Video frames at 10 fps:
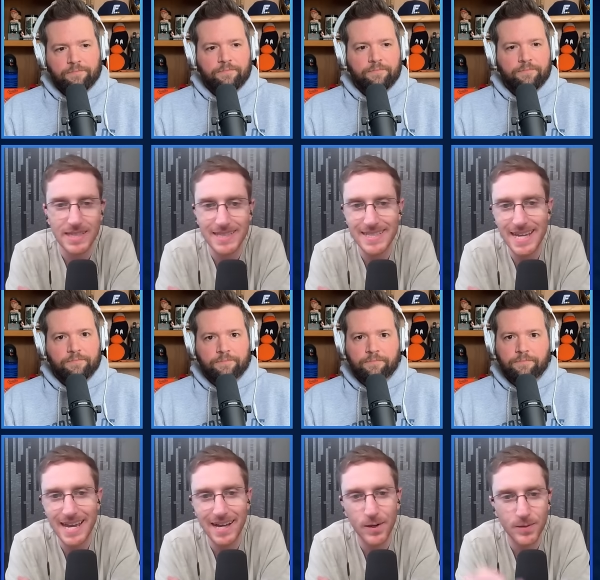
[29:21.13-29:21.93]

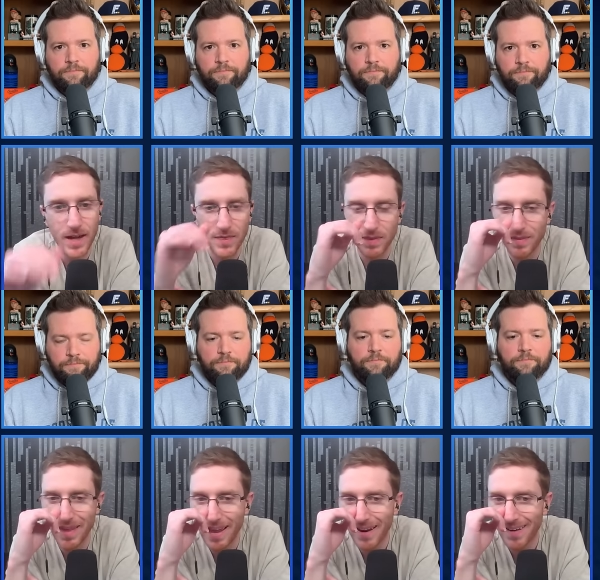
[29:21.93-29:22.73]
Speaker 1: No, nothing
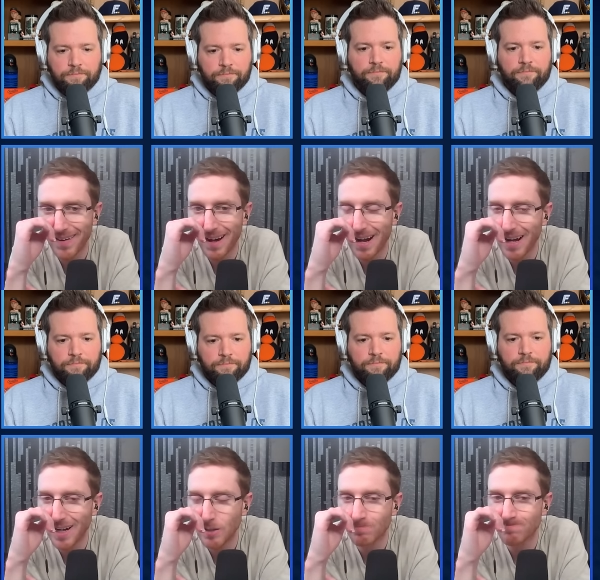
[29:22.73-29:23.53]
there.
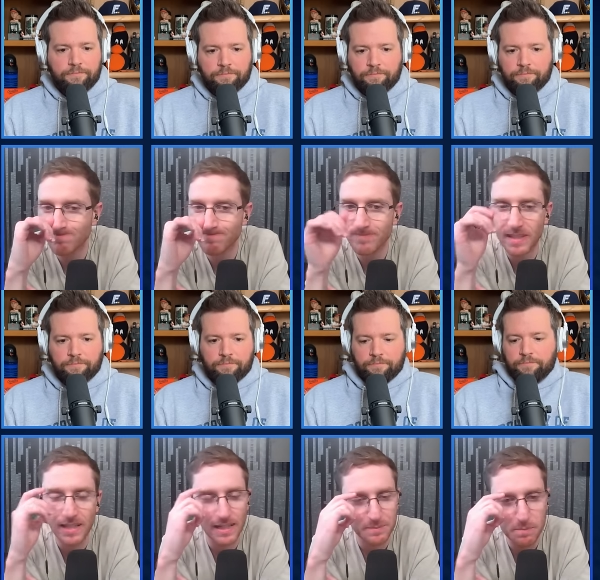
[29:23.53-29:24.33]
Um,
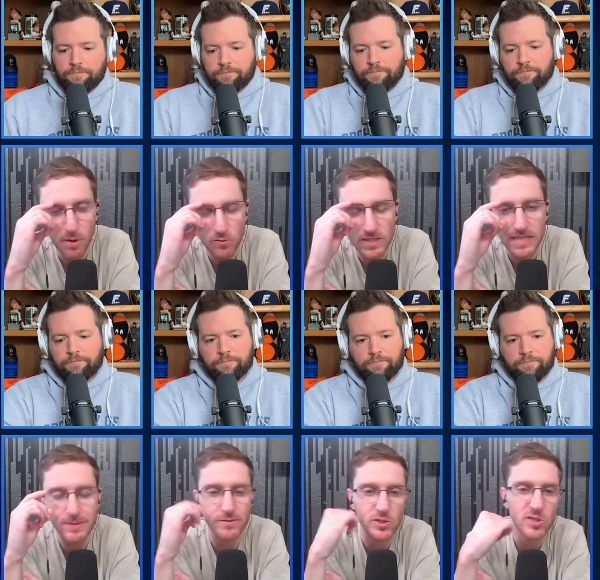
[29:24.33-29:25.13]
both
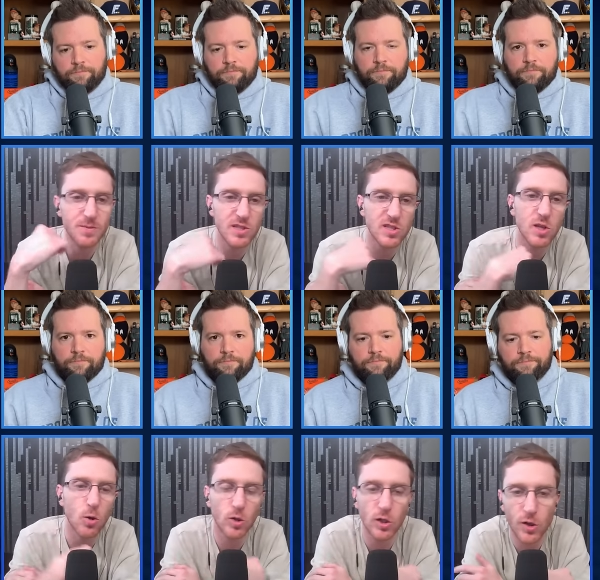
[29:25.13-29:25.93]
teams have just been
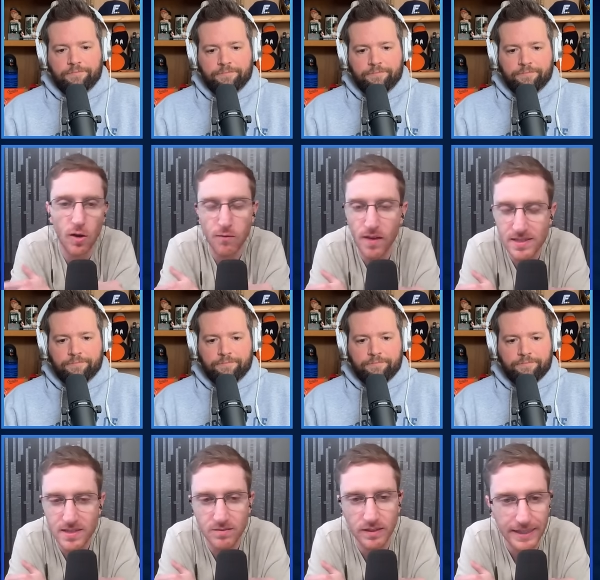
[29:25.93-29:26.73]
so good
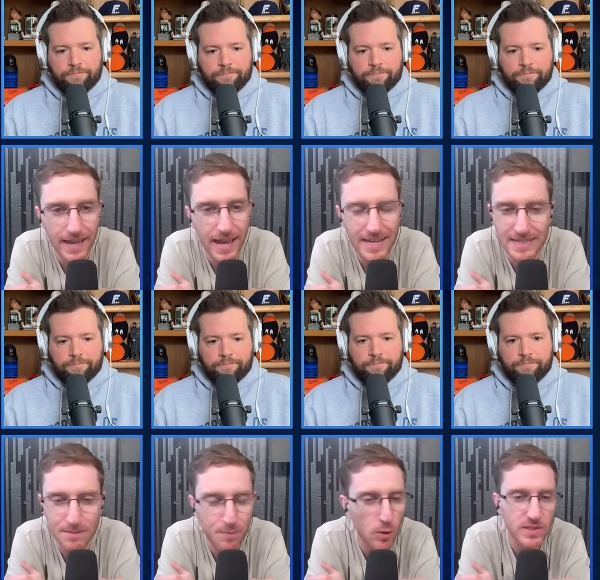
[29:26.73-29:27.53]
offensively, and
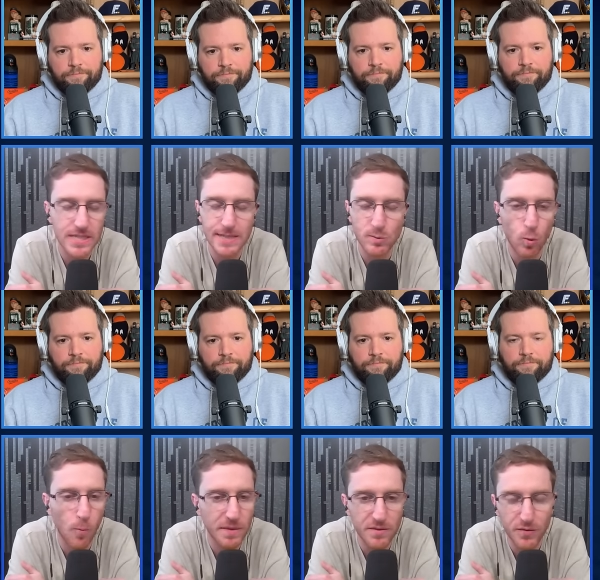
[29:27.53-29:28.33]
both teams won't
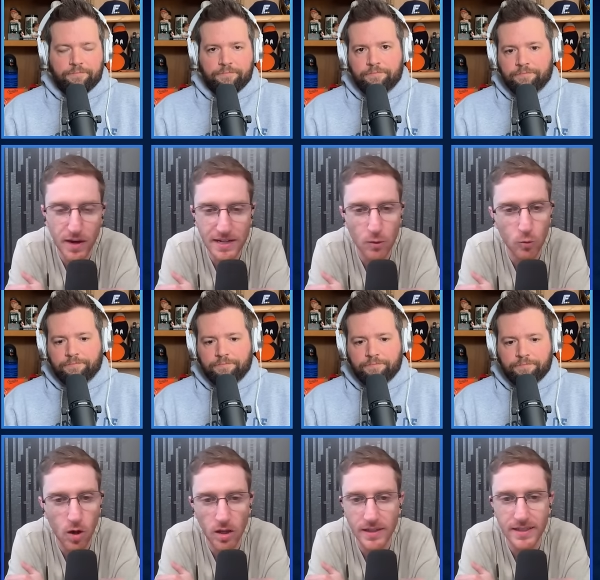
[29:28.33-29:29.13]
be afraid to
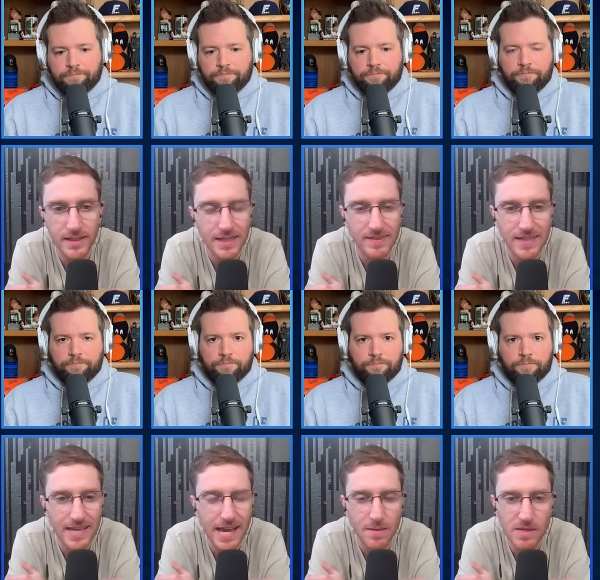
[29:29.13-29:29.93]
run in the
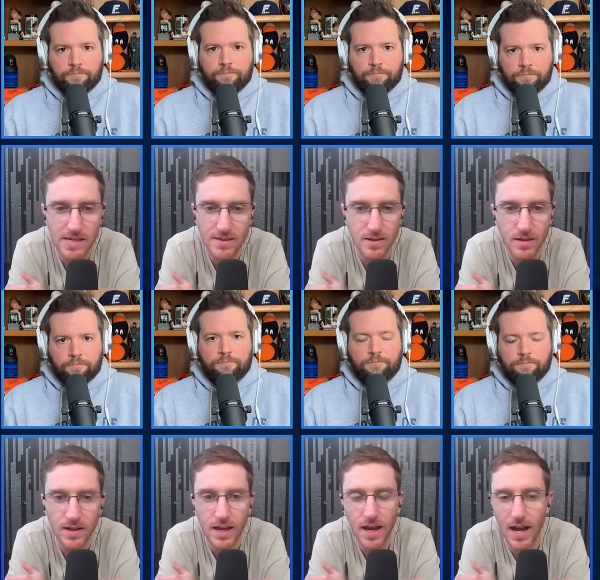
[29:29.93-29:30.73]
game either.
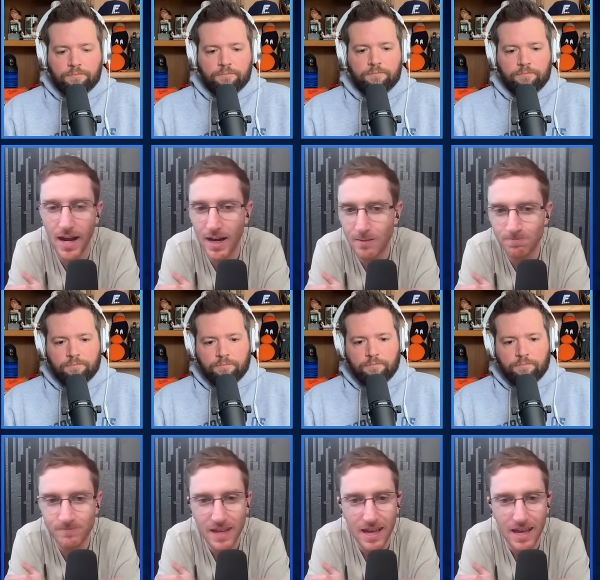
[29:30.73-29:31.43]
Um,